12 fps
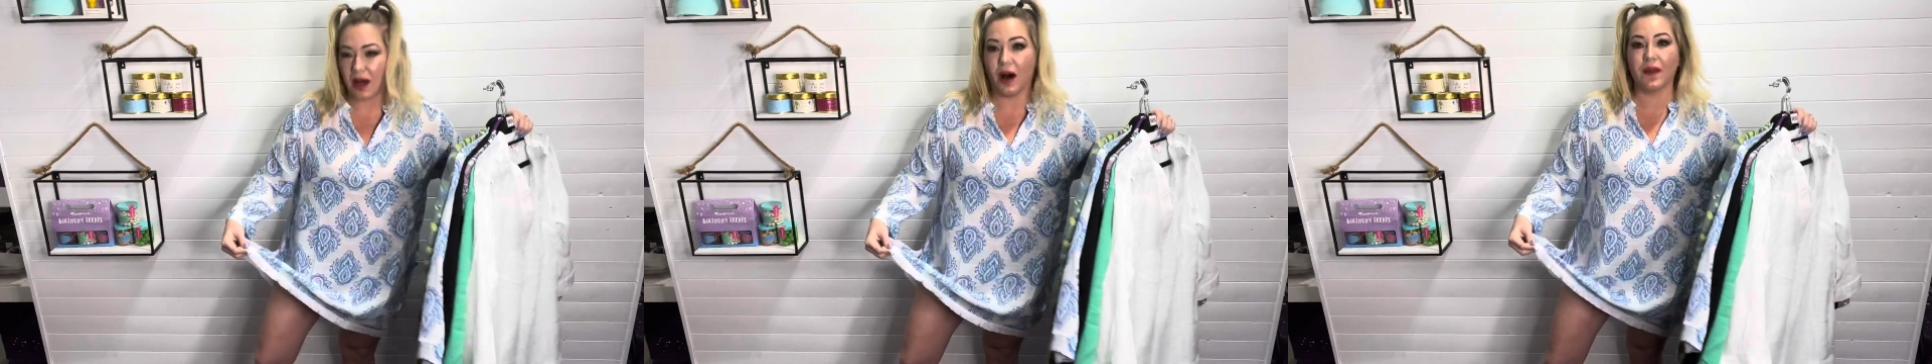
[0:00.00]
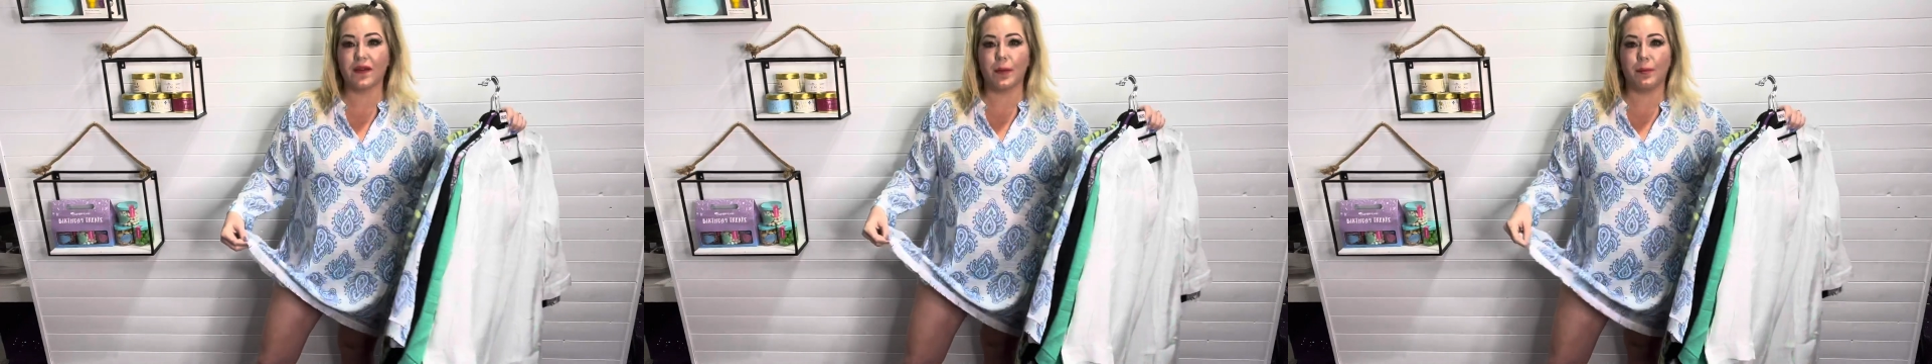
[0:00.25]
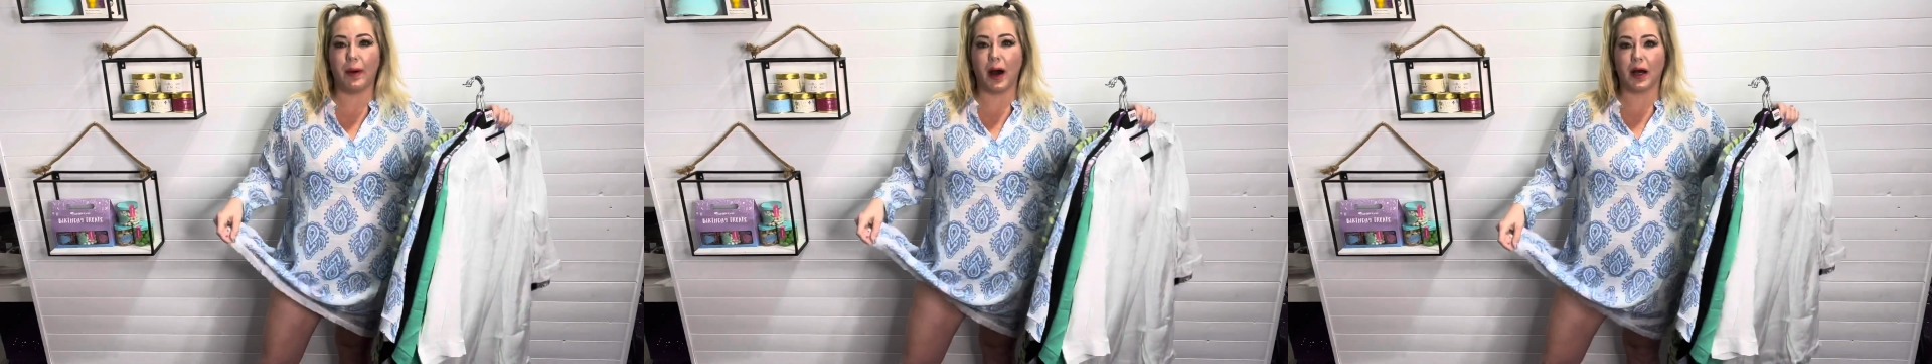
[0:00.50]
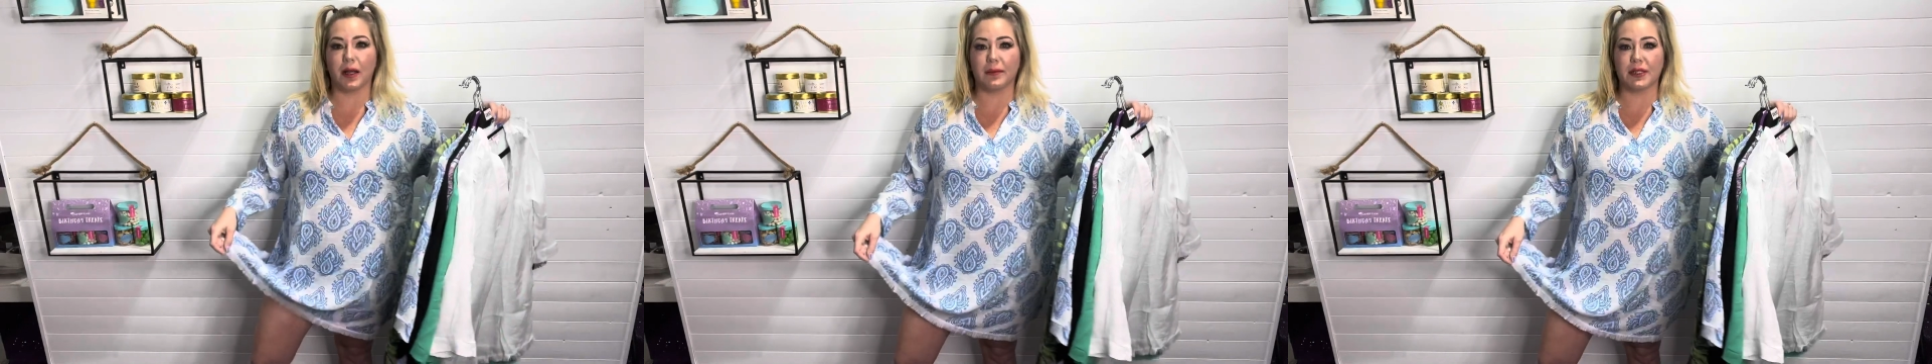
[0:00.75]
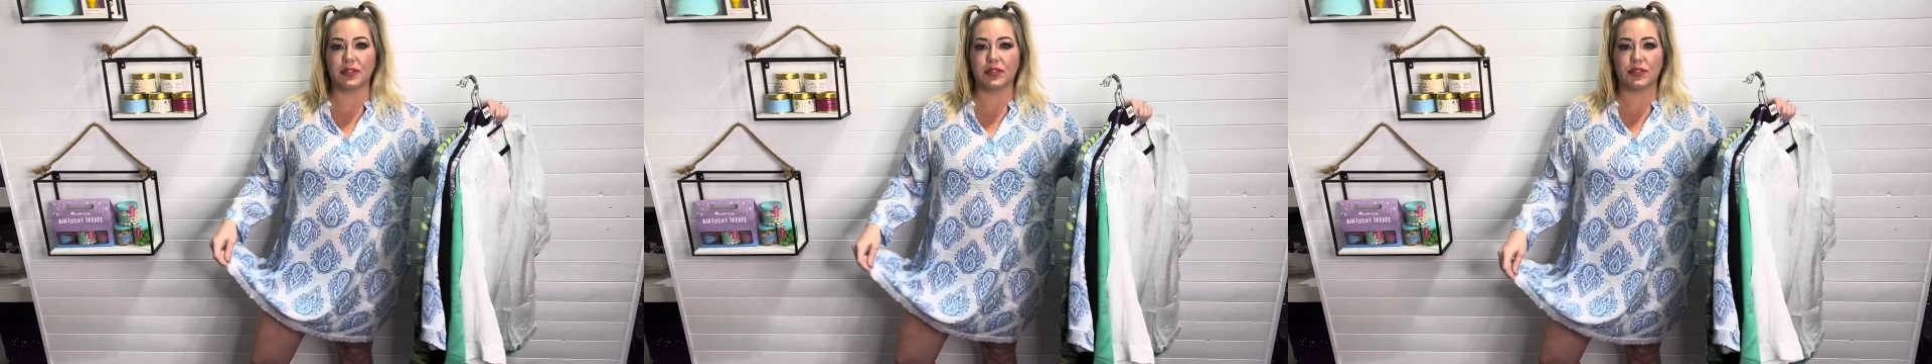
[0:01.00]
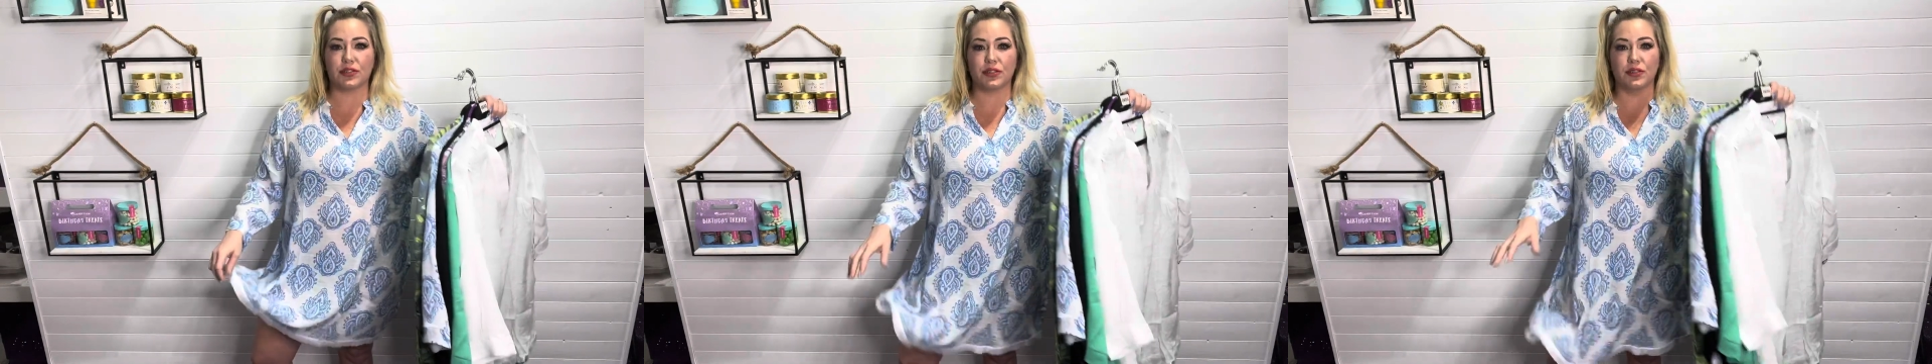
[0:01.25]
on the bottom. It's
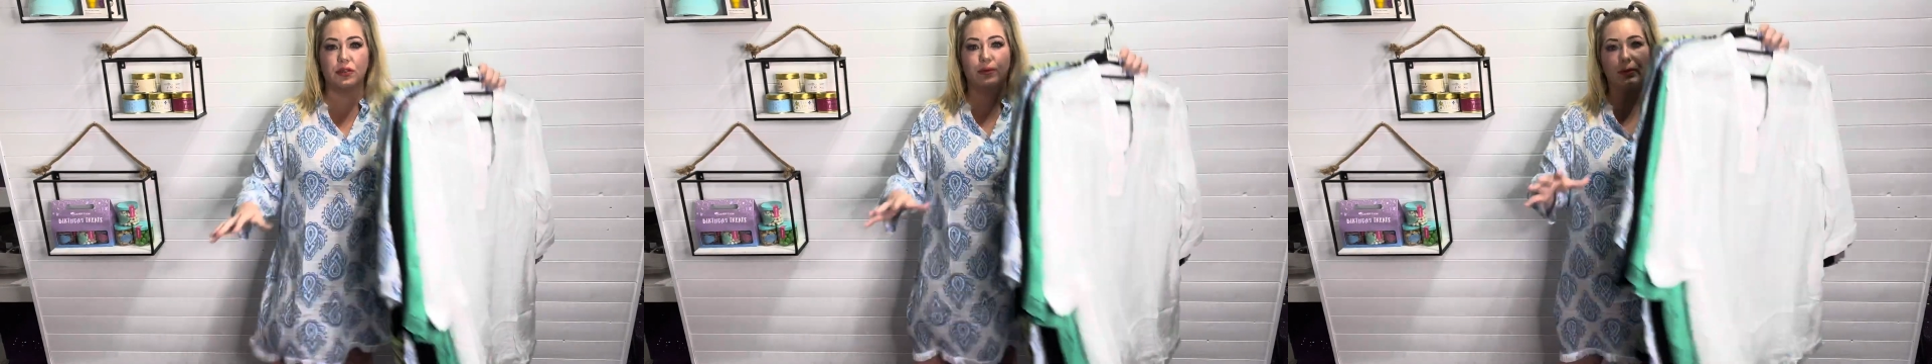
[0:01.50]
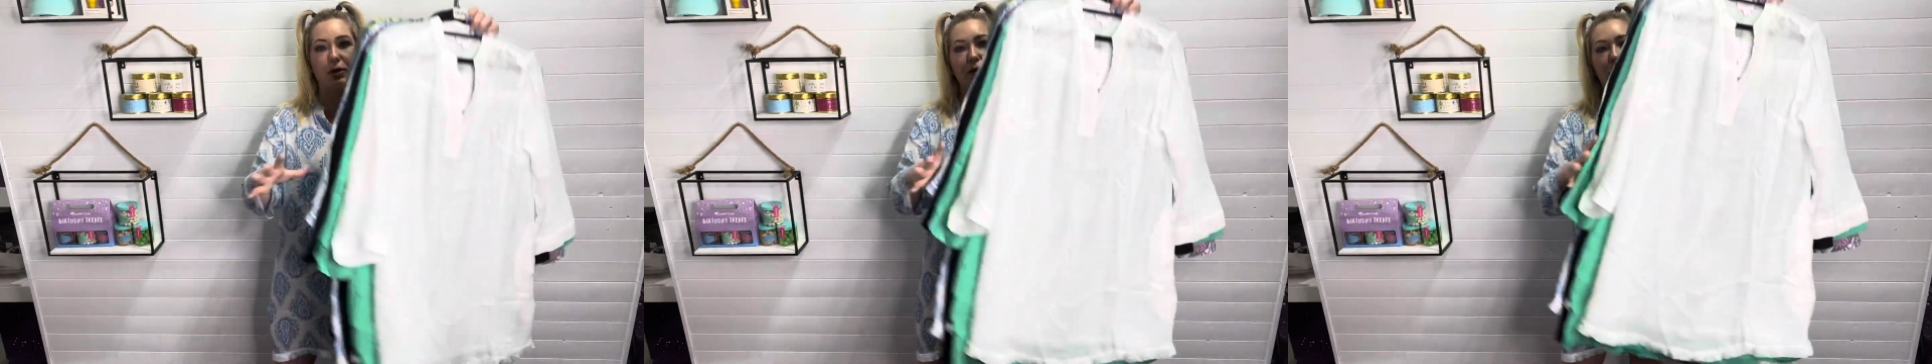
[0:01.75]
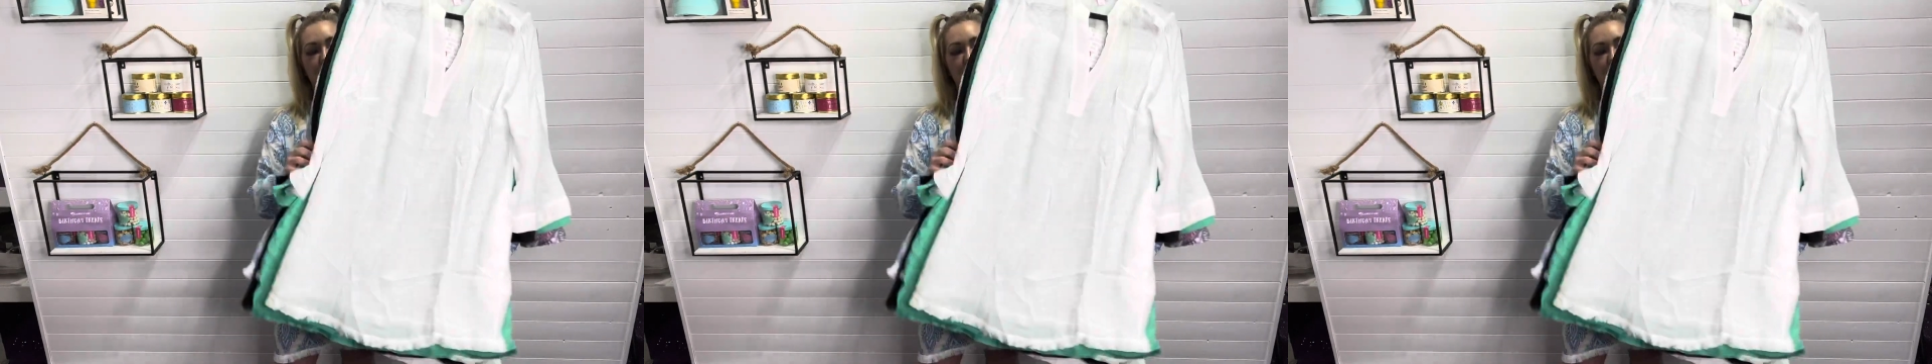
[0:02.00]
super